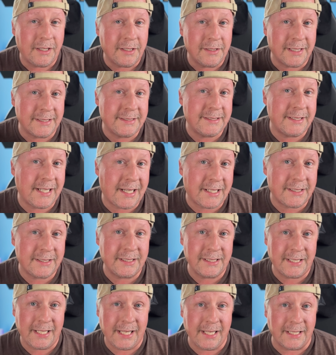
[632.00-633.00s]
That's not the
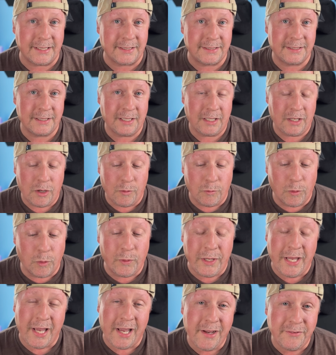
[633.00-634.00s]
case. What we
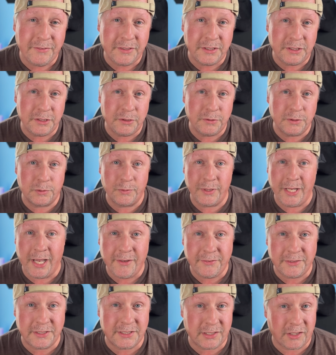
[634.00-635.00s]
have to do is we have
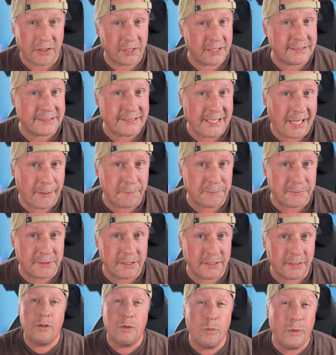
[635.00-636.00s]
to start adapting.
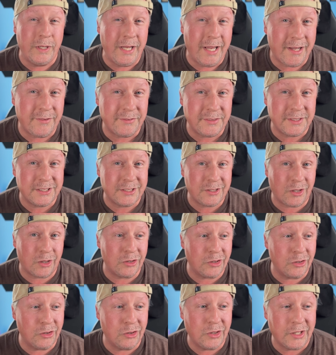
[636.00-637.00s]
We have to start
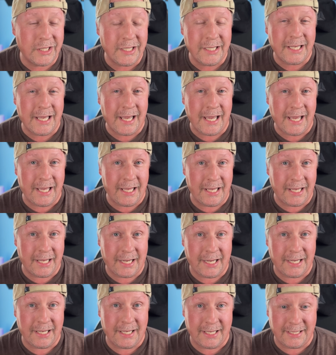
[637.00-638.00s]
looking at
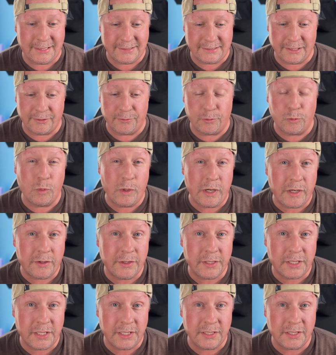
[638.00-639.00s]
AI as if we're the
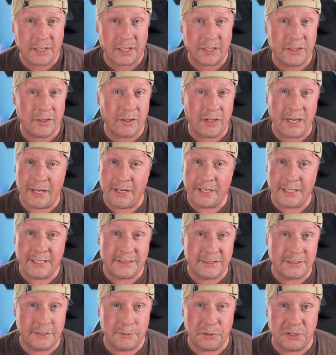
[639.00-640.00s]
conductor and
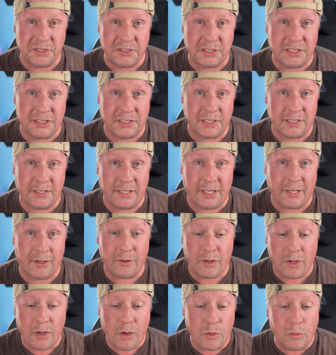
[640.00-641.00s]
it's the musician now.
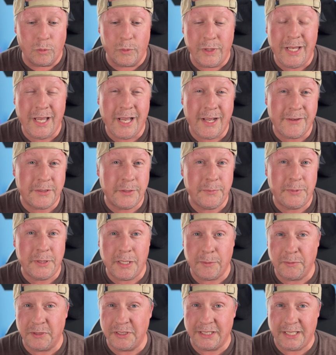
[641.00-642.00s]
We have to be
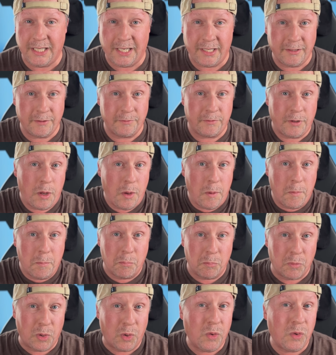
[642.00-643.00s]
able to kind of
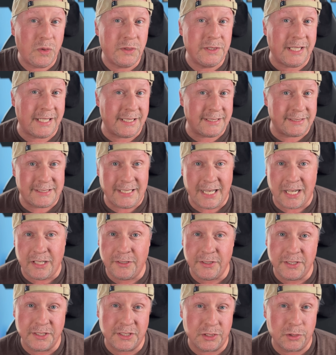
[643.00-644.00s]
mold and tell
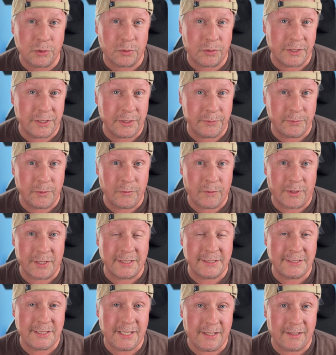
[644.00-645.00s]
the story that we want to
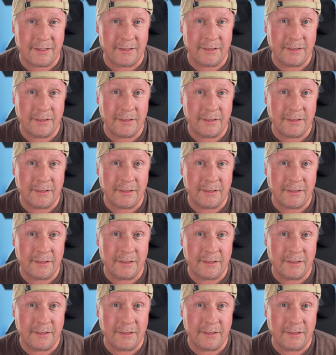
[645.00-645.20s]
tell.